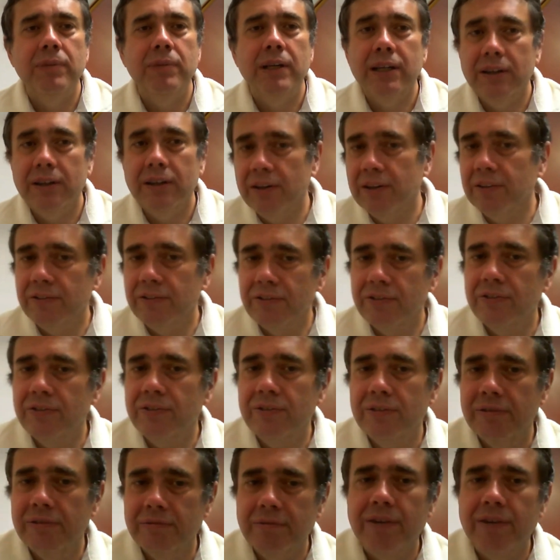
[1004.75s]

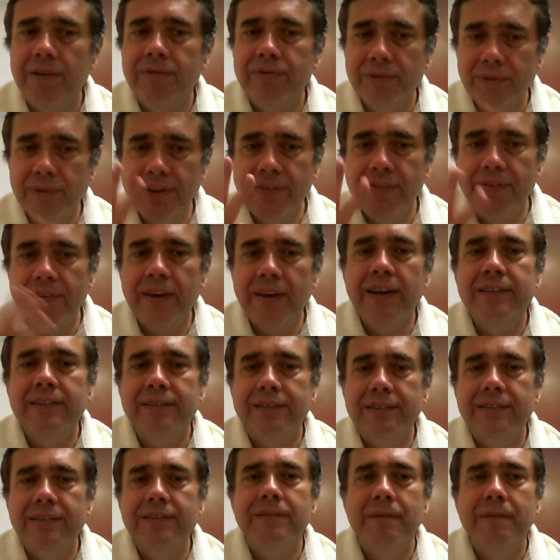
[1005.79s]
because of three
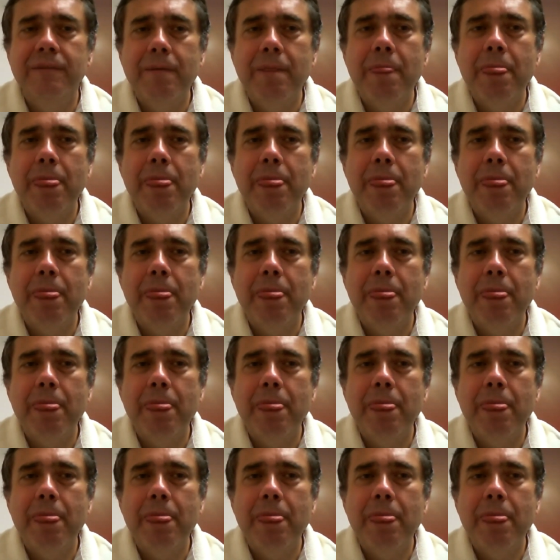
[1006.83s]
things.